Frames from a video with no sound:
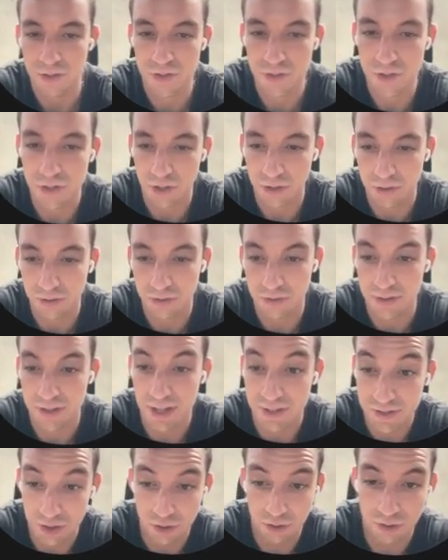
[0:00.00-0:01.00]
So
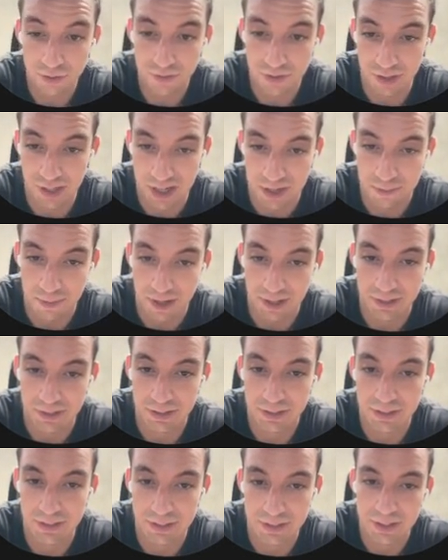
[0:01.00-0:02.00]
that's the goal of the lead
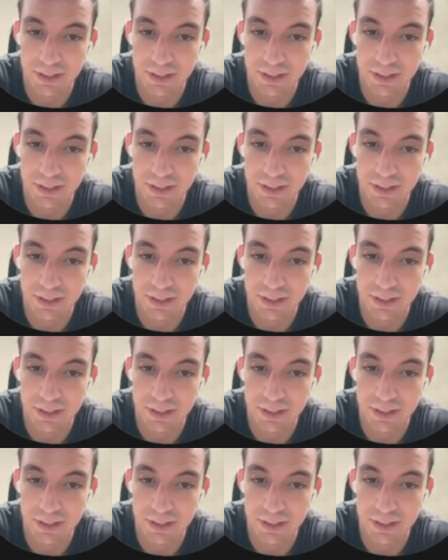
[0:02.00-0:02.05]
magnet.